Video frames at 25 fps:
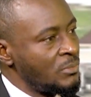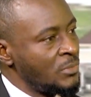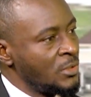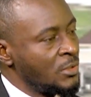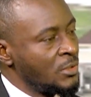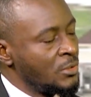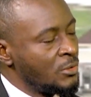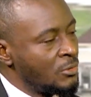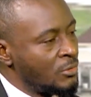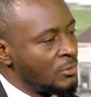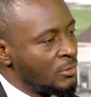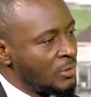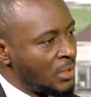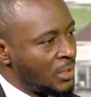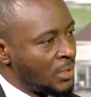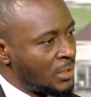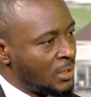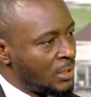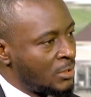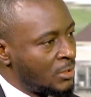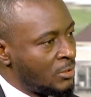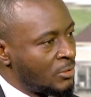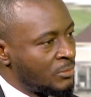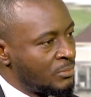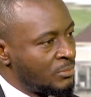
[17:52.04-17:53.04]

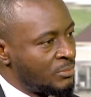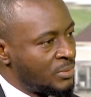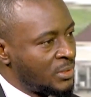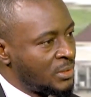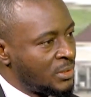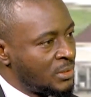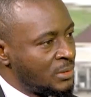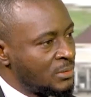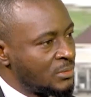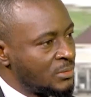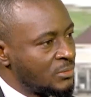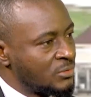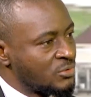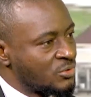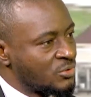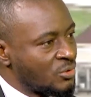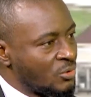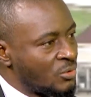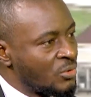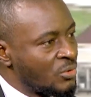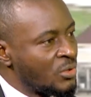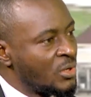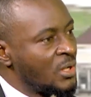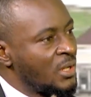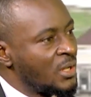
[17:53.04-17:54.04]
ended up being.
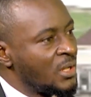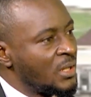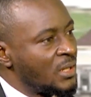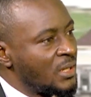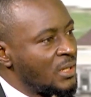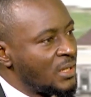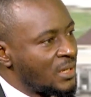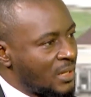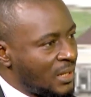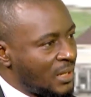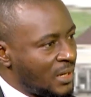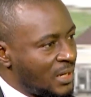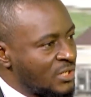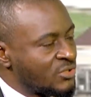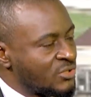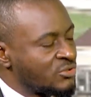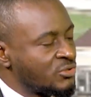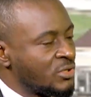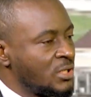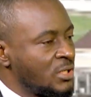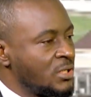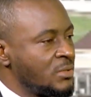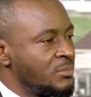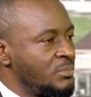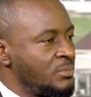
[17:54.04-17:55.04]
So it can
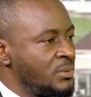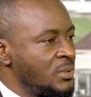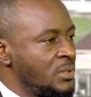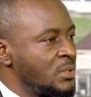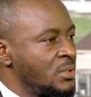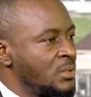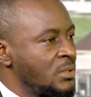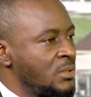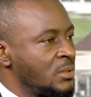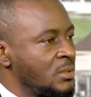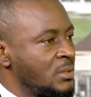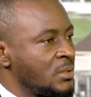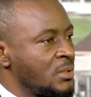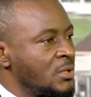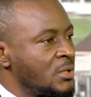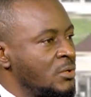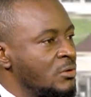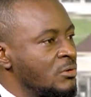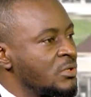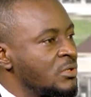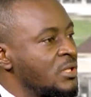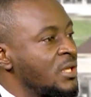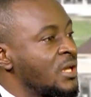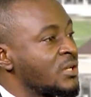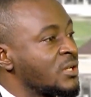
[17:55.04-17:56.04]
actually be,
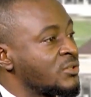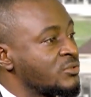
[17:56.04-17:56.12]
the